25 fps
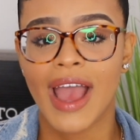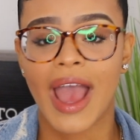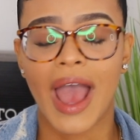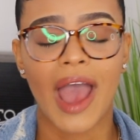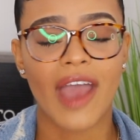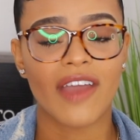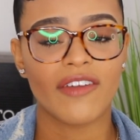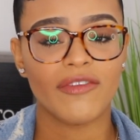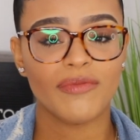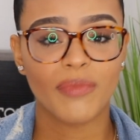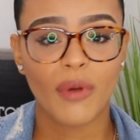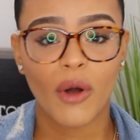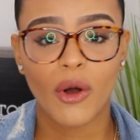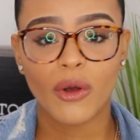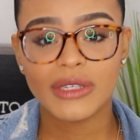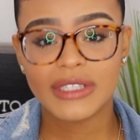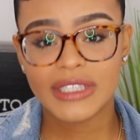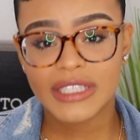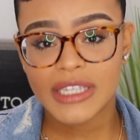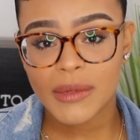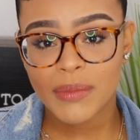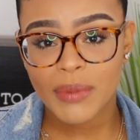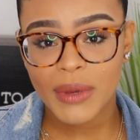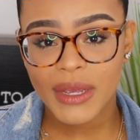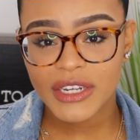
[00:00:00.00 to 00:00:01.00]
I've
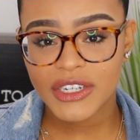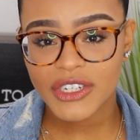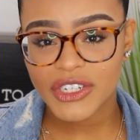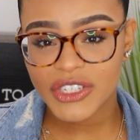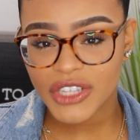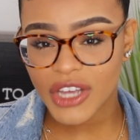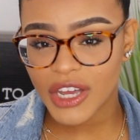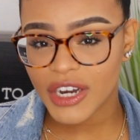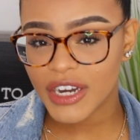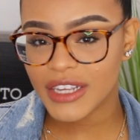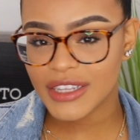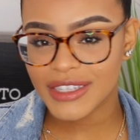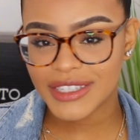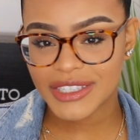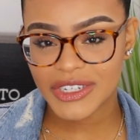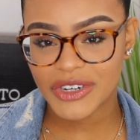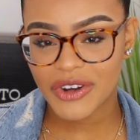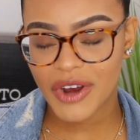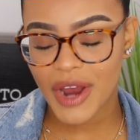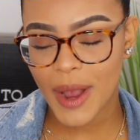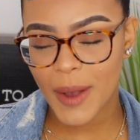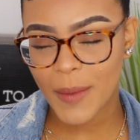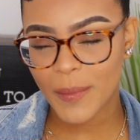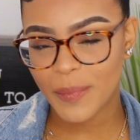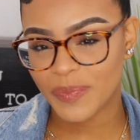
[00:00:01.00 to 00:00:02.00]
posted pictures on
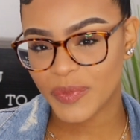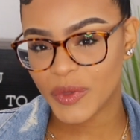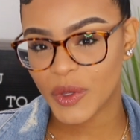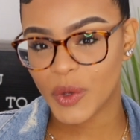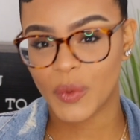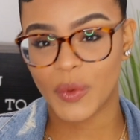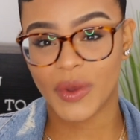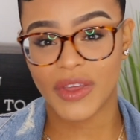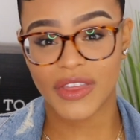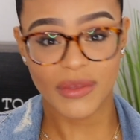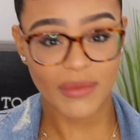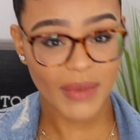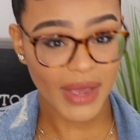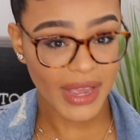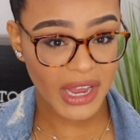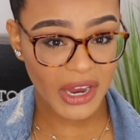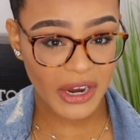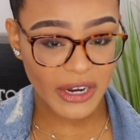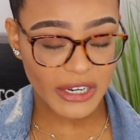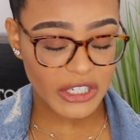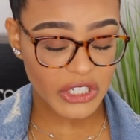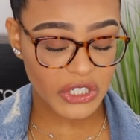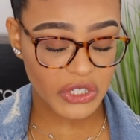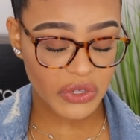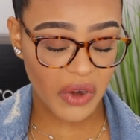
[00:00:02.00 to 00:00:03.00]
Instagram with my
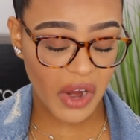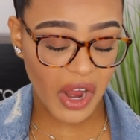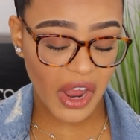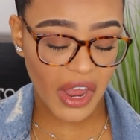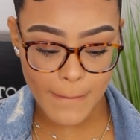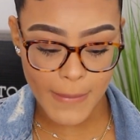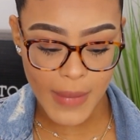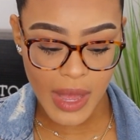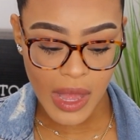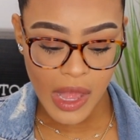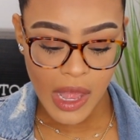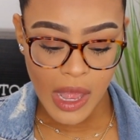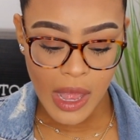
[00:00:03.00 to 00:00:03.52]
hair straight.